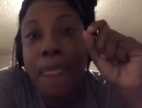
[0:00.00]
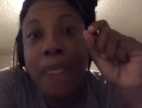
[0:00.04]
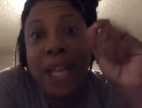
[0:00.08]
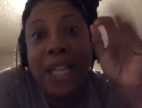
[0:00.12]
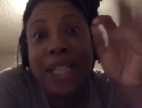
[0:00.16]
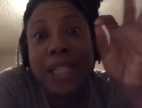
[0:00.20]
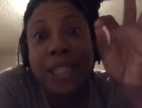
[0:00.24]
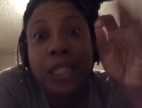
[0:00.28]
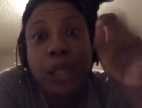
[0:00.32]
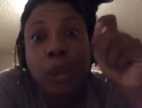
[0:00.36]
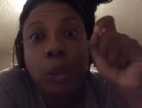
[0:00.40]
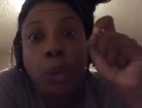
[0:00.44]

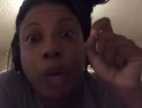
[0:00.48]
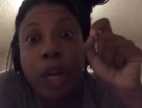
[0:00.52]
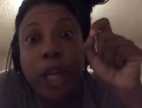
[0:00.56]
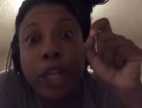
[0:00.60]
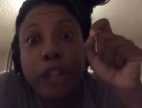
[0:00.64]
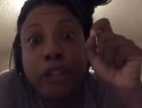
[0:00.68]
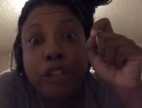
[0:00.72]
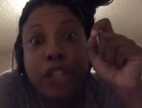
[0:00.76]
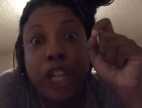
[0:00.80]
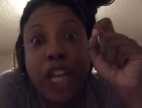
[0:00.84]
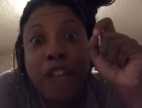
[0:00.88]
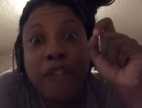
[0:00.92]
Let's see what
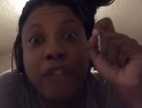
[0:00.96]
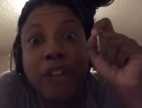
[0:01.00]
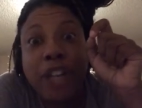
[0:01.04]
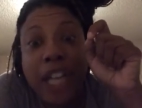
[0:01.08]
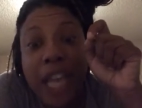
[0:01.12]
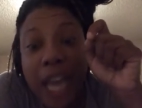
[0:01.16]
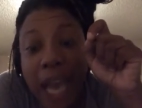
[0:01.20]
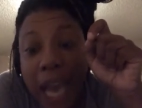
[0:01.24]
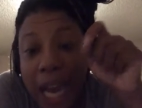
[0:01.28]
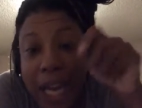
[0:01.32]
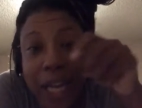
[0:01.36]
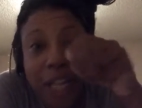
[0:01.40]
else David
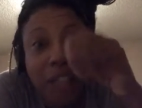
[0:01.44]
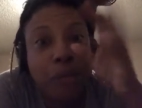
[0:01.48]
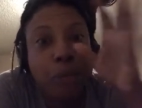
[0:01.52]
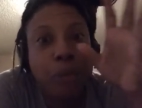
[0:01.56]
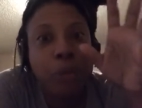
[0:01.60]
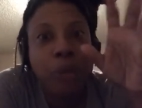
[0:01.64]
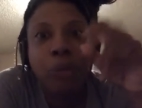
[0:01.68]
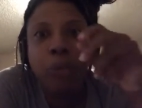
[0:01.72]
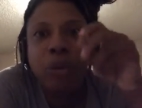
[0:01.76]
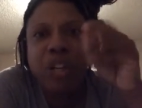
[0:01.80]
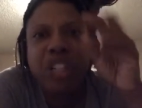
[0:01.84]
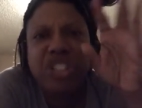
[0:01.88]
got. That's
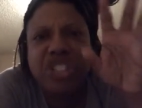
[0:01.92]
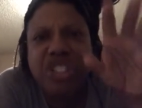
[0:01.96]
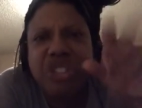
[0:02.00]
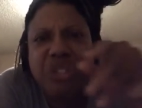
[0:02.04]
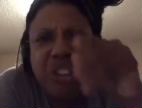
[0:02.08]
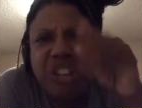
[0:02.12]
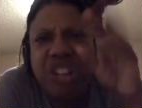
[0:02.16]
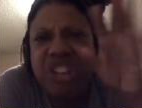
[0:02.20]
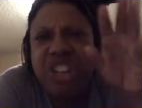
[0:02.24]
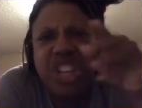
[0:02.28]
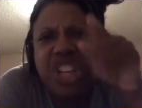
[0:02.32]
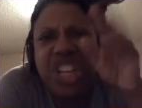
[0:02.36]
what
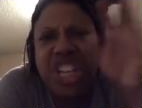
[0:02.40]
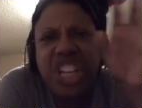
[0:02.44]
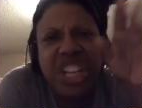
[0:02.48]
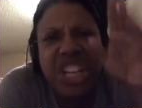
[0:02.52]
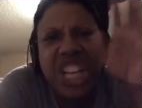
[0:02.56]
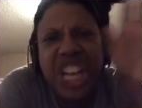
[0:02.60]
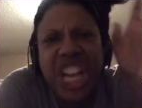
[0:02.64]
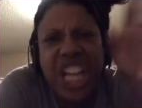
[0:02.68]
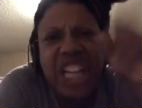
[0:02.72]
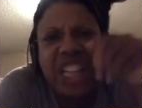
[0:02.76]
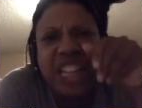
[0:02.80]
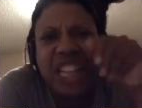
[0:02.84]
you
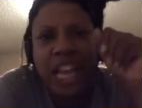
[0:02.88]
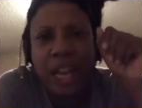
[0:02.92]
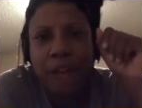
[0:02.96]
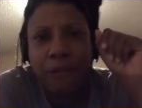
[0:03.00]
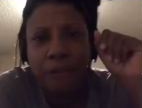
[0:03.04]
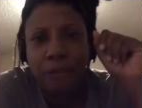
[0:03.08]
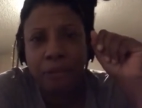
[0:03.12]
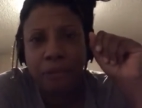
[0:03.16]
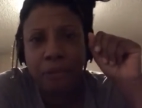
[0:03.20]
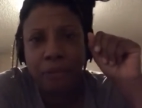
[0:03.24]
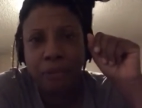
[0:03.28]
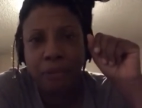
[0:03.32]
did
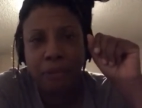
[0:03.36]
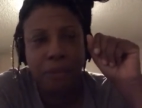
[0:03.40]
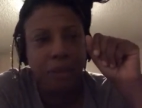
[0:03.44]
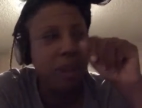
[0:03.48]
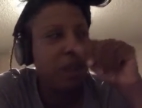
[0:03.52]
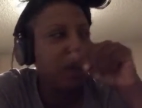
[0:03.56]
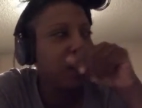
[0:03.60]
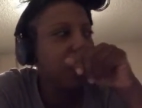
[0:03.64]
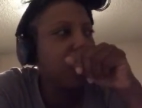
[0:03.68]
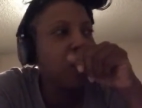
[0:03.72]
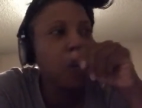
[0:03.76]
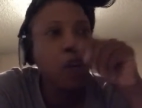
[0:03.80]
that.
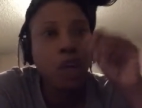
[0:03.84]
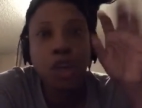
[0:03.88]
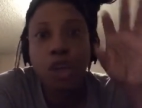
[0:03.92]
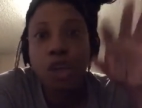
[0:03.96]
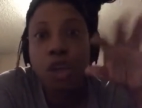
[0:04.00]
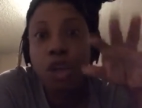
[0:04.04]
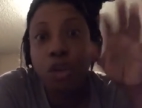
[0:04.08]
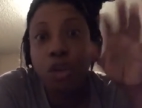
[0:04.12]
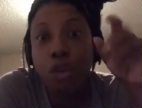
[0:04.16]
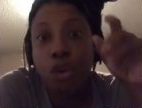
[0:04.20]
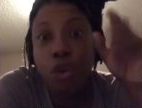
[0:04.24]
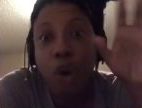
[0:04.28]

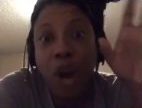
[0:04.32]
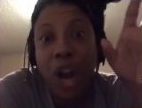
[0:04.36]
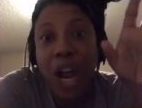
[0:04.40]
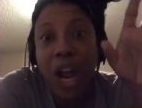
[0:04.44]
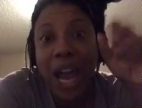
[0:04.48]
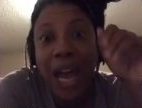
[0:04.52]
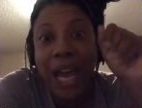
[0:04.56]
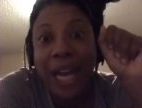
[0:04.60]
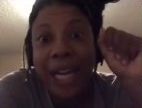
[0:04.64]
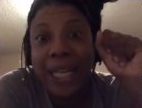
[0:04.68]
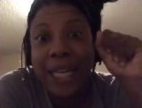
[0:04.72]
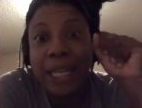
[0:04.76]
You done
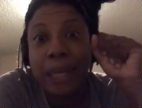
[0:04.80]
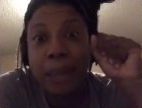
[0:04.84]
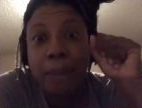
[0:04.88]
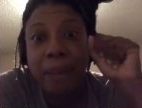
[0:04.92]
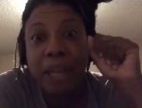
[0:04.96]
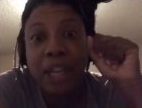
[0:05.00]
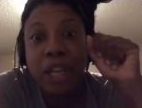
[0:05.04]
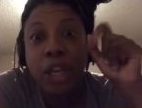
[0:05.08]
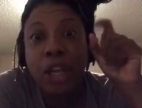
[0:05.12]
cried to me.